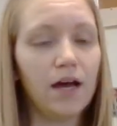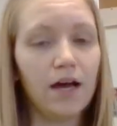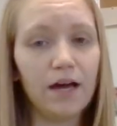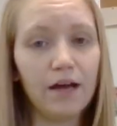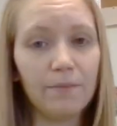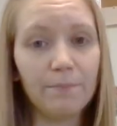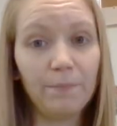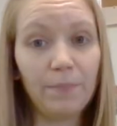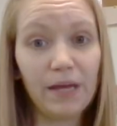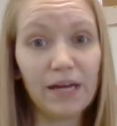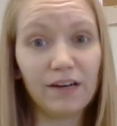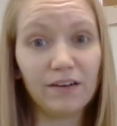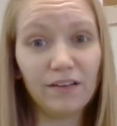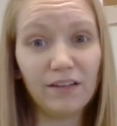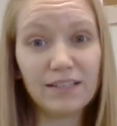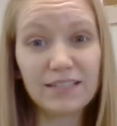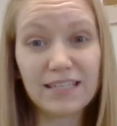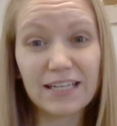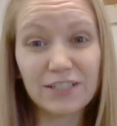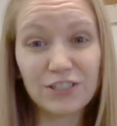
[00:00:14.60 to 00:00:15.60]

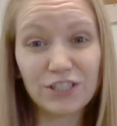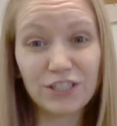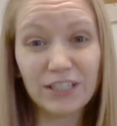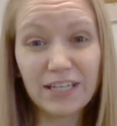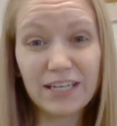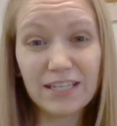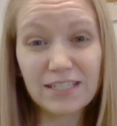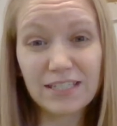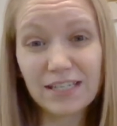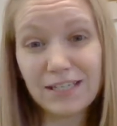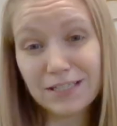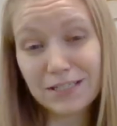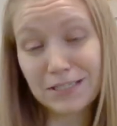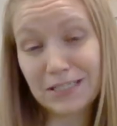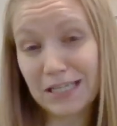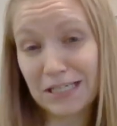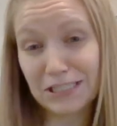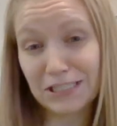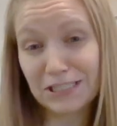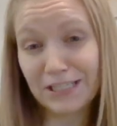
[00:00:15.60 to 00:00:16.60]
Panel essentially is a
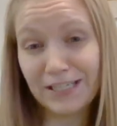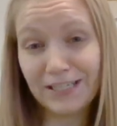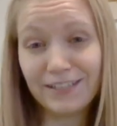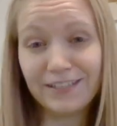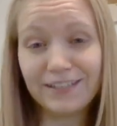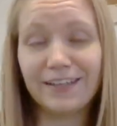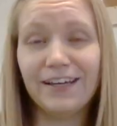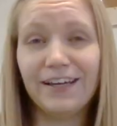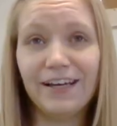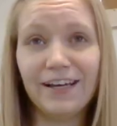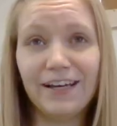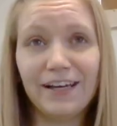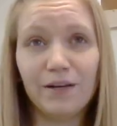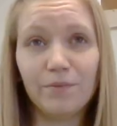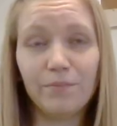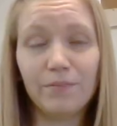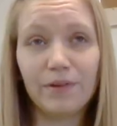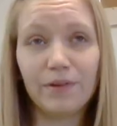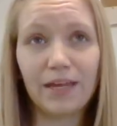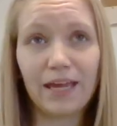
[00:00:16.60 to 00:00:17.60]
discussion,
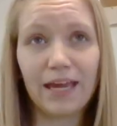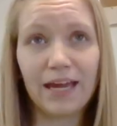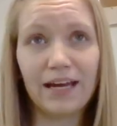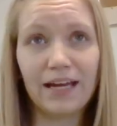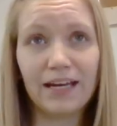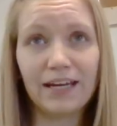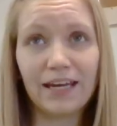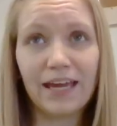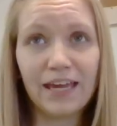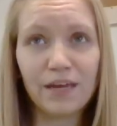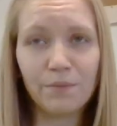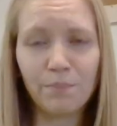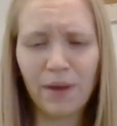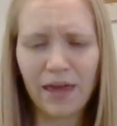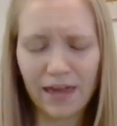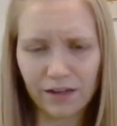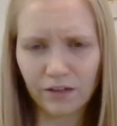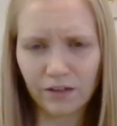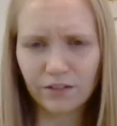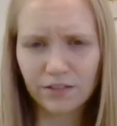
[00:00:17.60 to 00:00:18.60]
and a
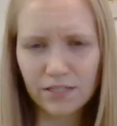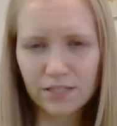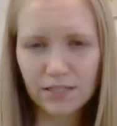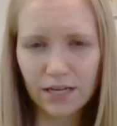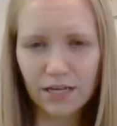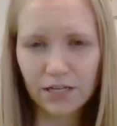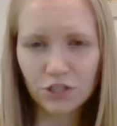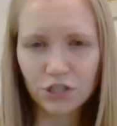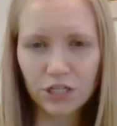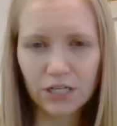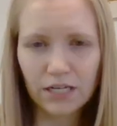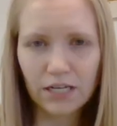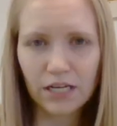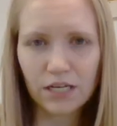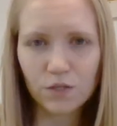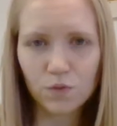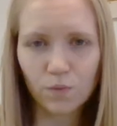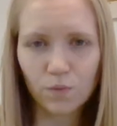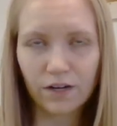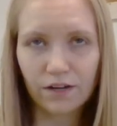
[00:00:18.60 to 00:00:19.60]
panel discussion
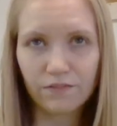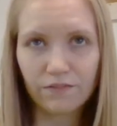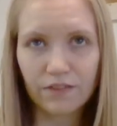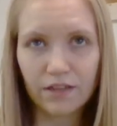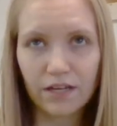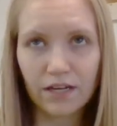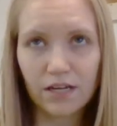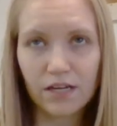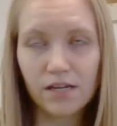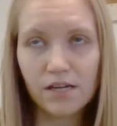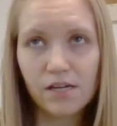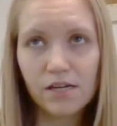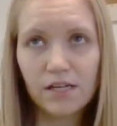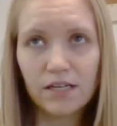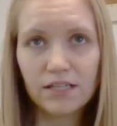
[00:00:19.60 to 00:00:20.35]
is one of the